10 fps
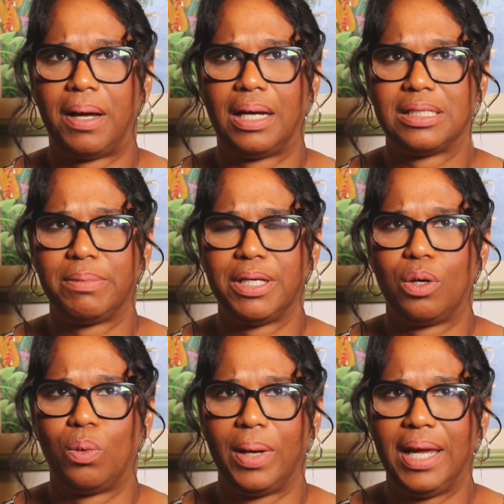possibly
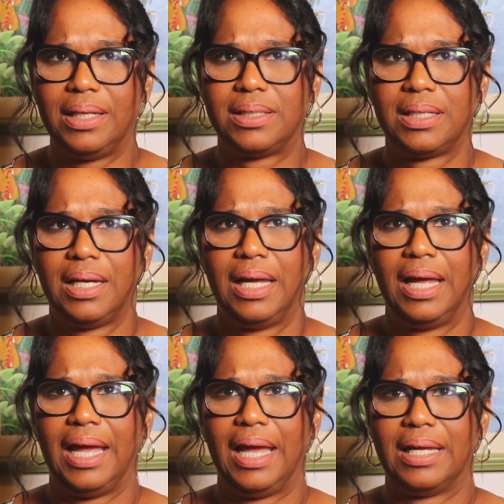Kuwait
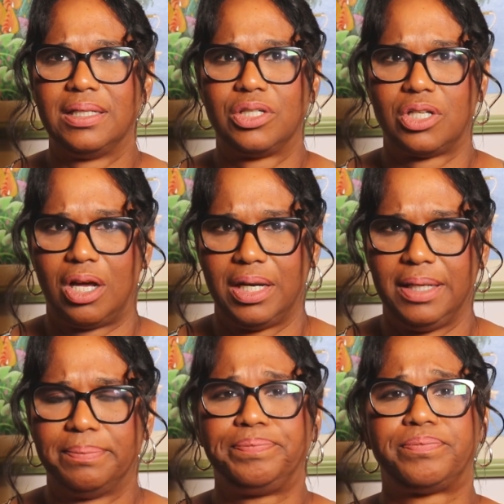and
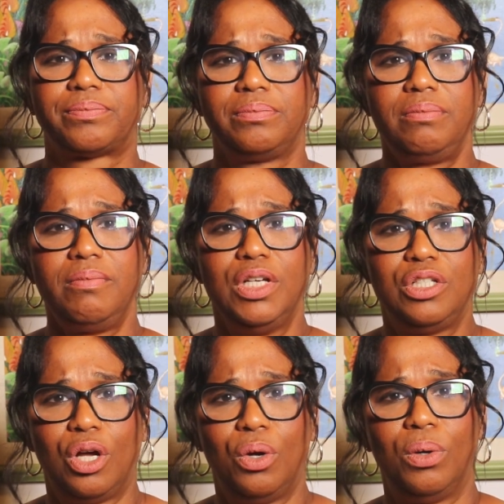Saudi.
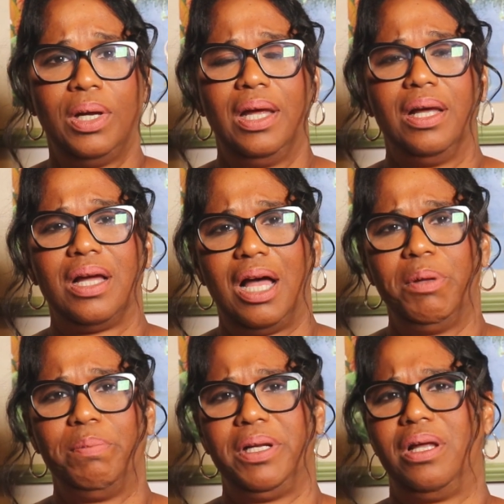So
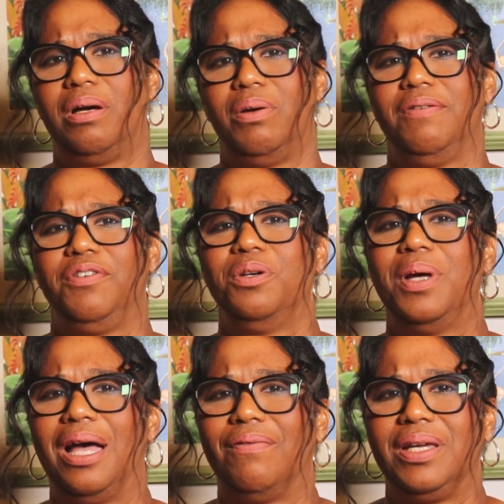comment below if you
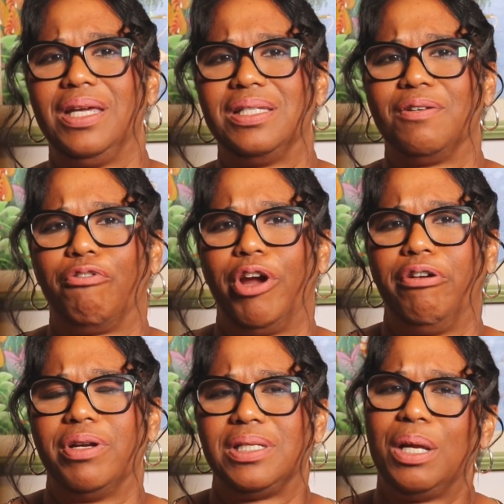have a Gissah
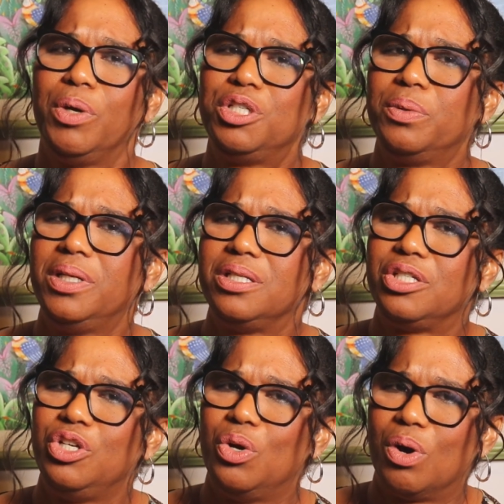fragrance and which one
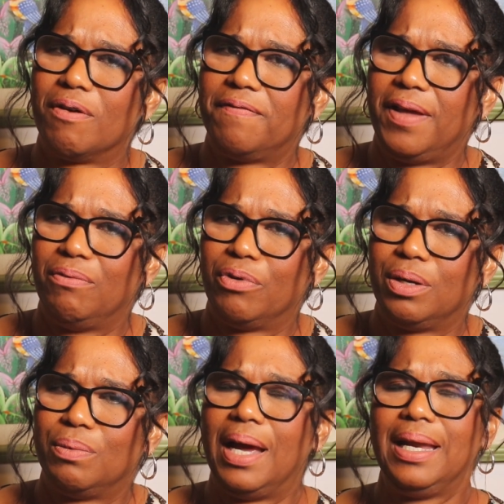is your
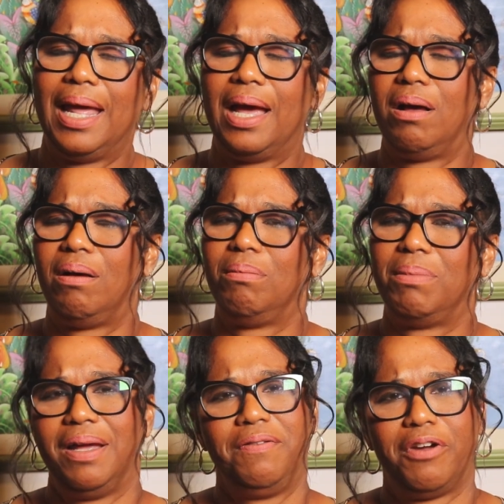favorite. Right now,
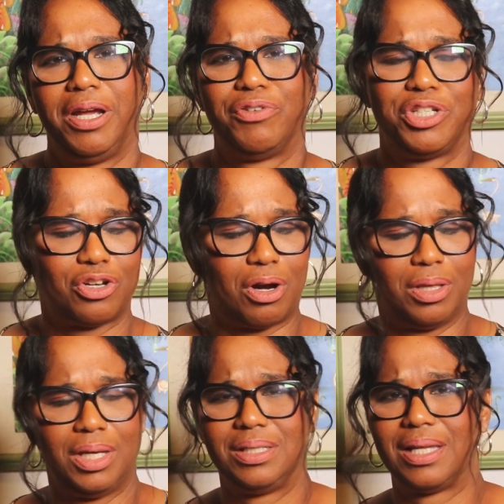my favorites are
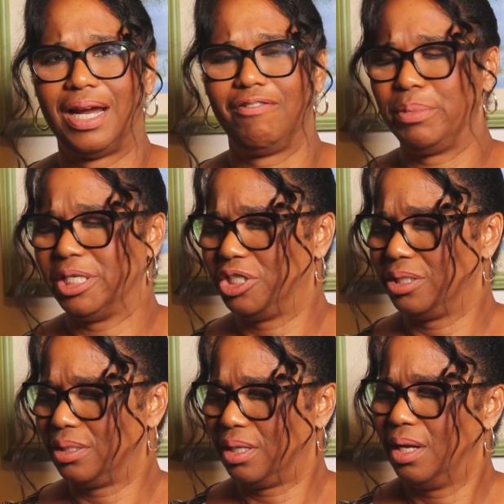these that I've
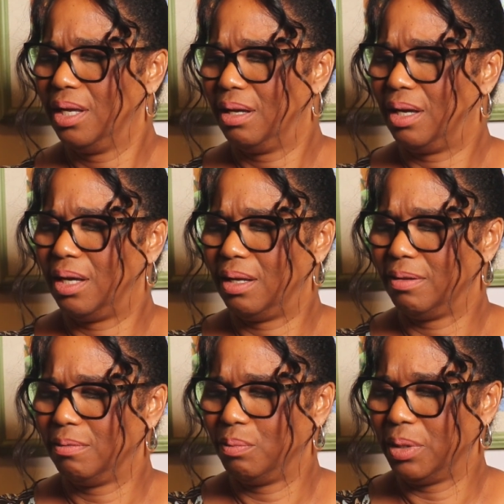mentioned,
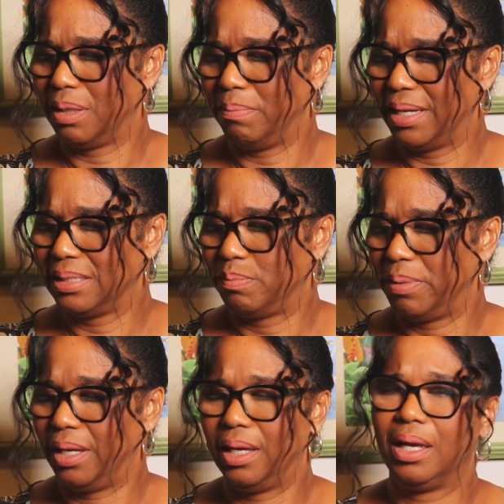with the
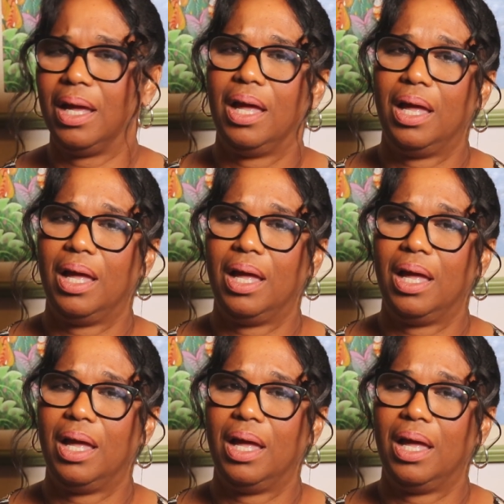best being